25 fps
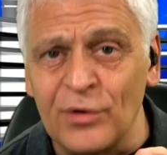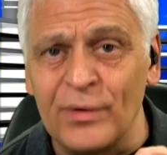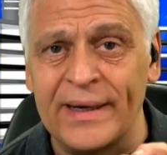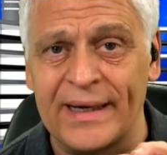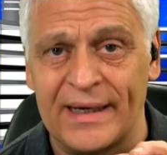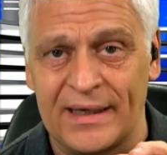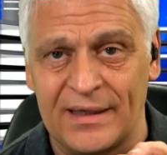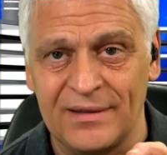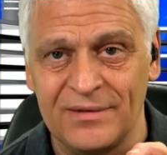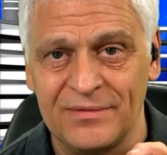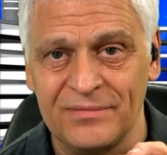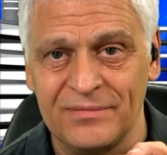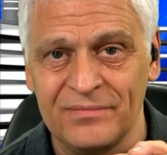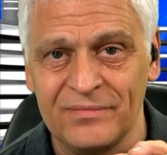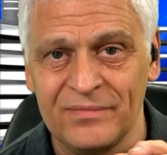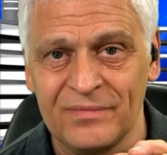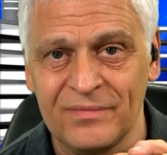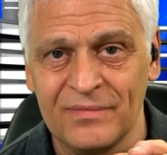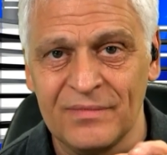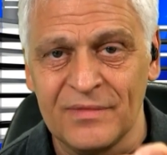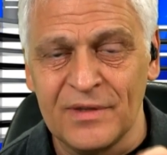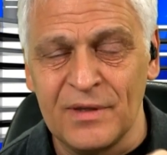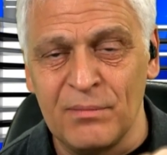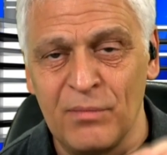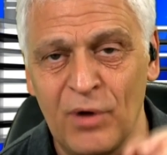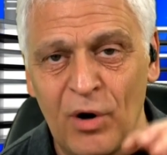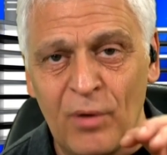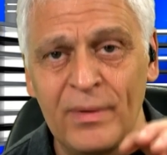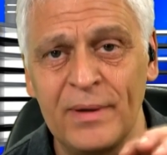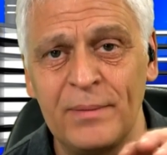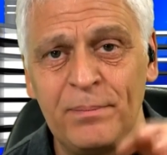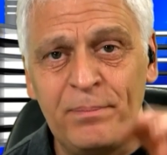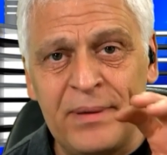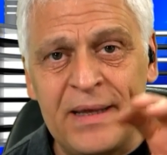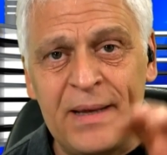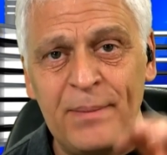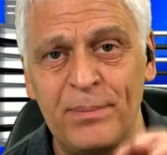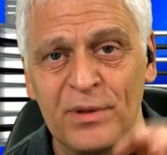the moment people are
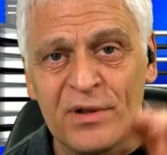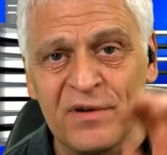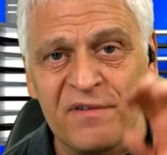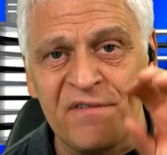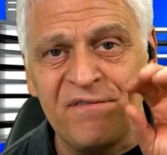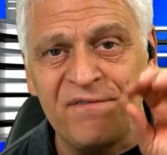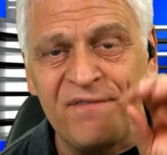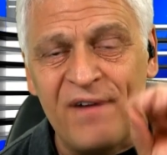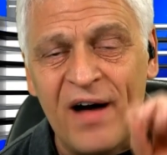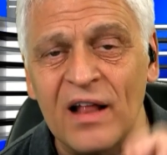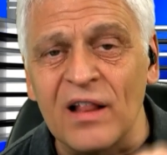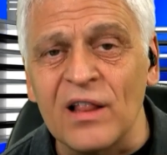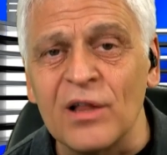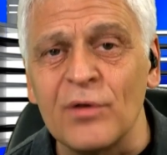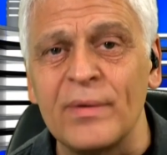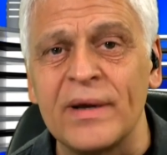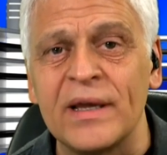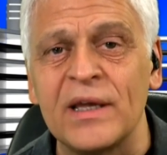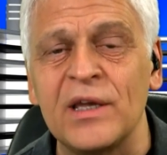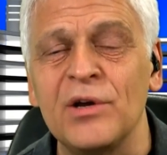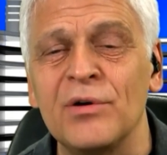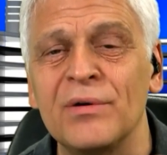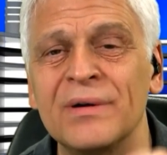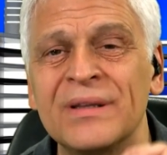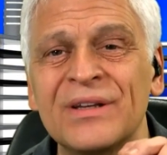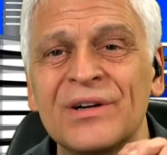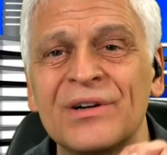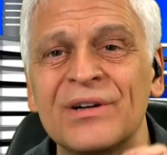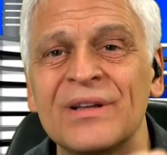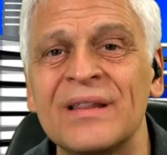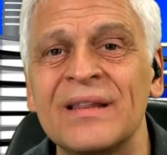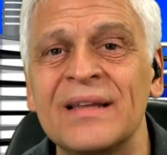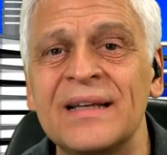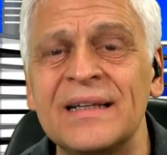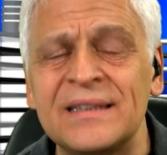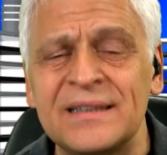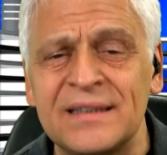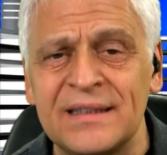following you and they're listening to
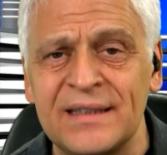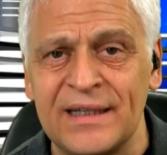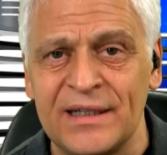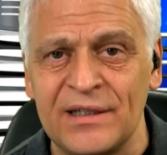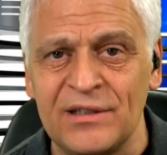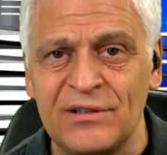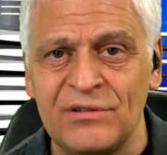you,